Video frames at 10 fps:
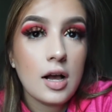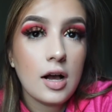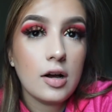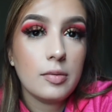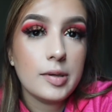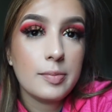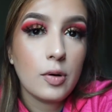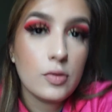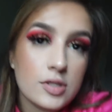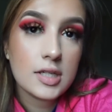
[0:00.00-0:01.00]
I'll be
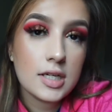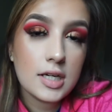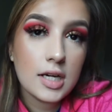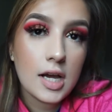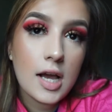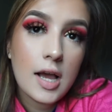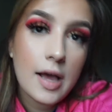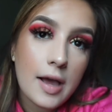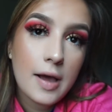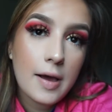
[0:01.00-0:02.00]
posting
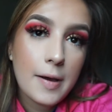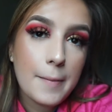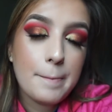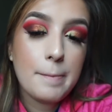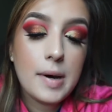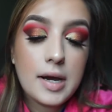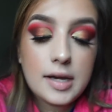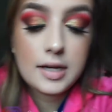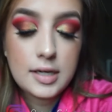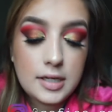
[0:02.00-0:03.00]

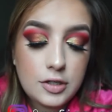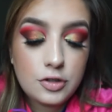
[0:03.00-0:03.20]
my